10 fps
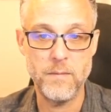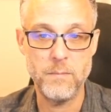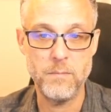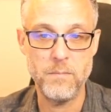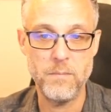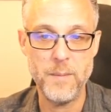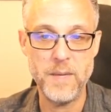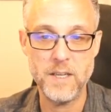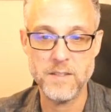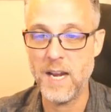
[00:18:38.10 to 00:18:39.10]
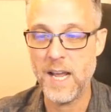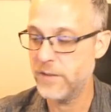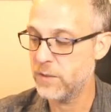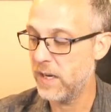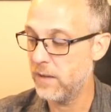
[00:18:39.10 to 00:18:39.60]
Maybe it doesn't have
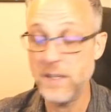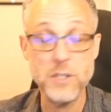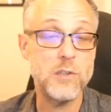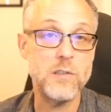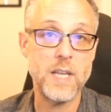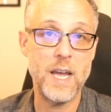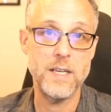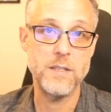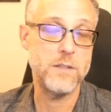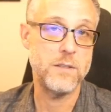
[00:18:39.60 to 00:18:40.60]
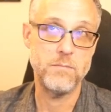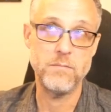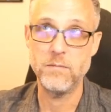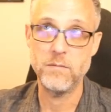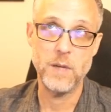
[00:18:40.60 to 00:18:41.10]
as many features as
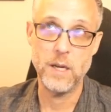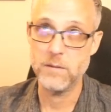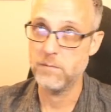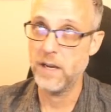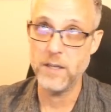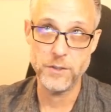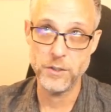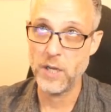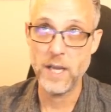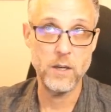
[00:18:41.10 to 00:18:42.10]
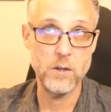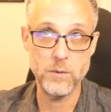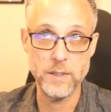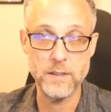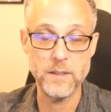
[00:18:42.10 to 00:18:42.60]
Rails and
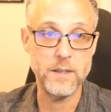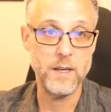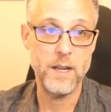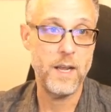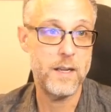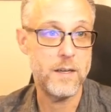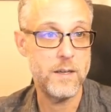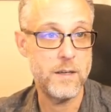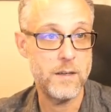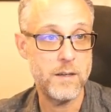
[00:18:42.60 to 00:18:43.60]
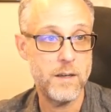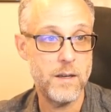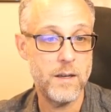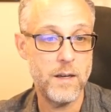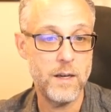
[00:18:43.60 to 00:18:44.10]
Django and
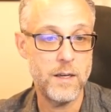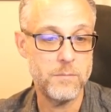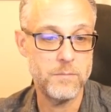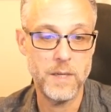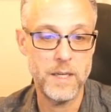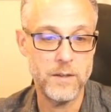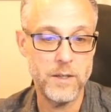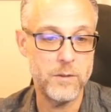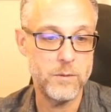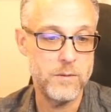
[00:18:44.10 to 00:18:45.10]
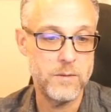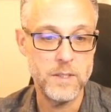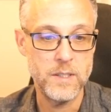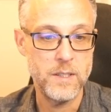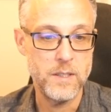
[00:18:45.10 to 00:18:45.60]
I don't know,
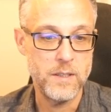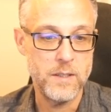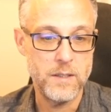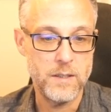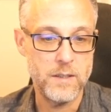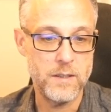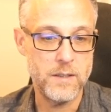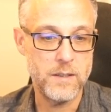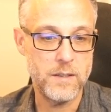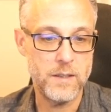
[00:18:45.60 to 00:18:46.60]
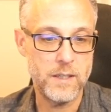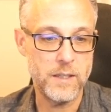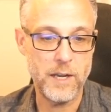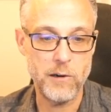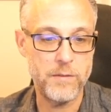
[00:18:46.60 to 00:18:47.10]
like a
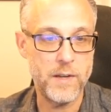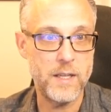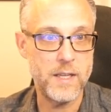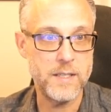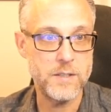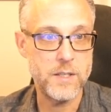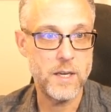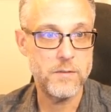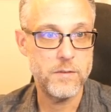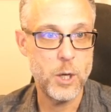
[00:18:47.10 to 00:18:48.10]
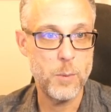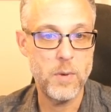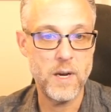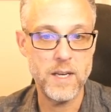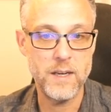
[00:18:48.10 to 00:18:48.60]
Laravel and stuff,
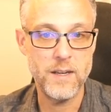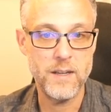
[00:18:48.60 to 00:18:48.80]
but